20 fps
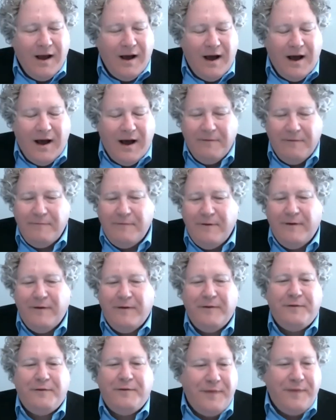Okay. Uh,
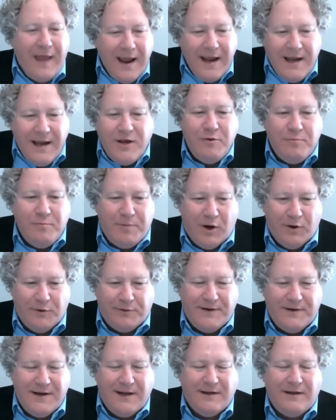Thank you both,
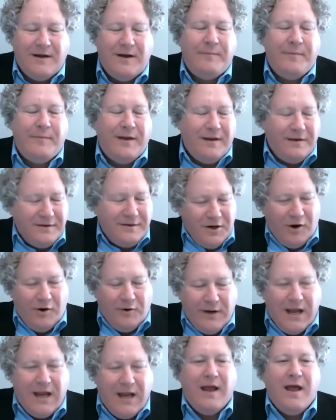Neelam,
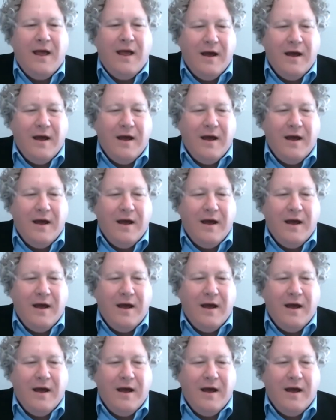Tony,